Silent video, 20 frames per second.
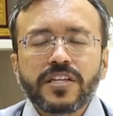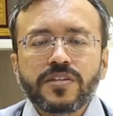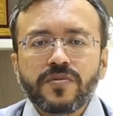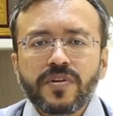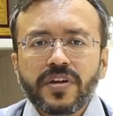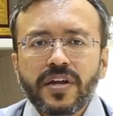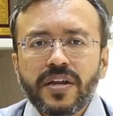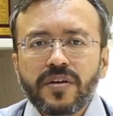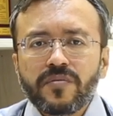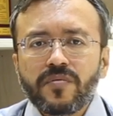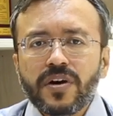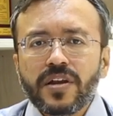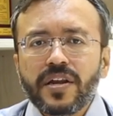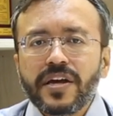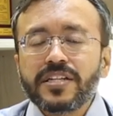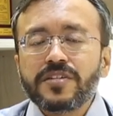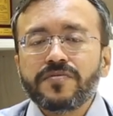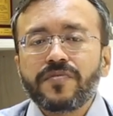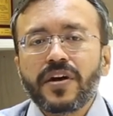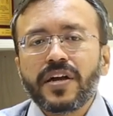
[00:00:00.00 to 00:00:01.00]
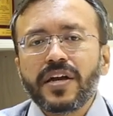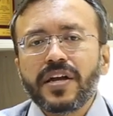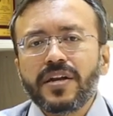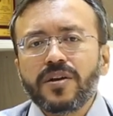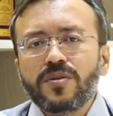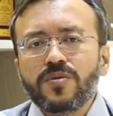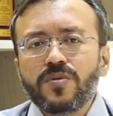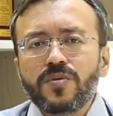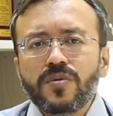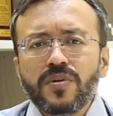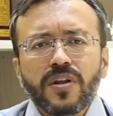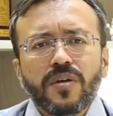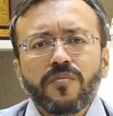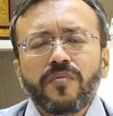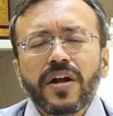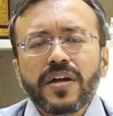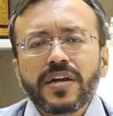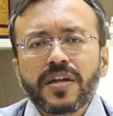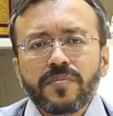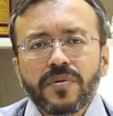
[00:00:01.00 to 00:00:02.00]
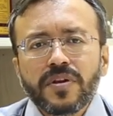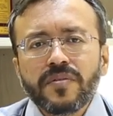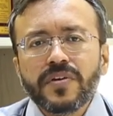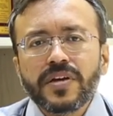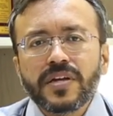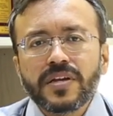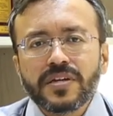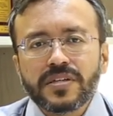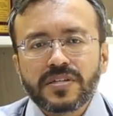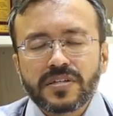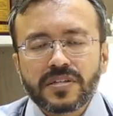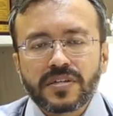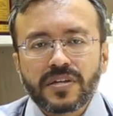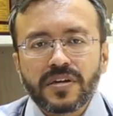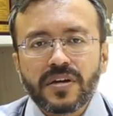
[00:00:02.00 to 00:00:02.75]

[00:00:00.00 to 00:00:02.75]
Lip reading: H1N1, H5N2, multiple variants.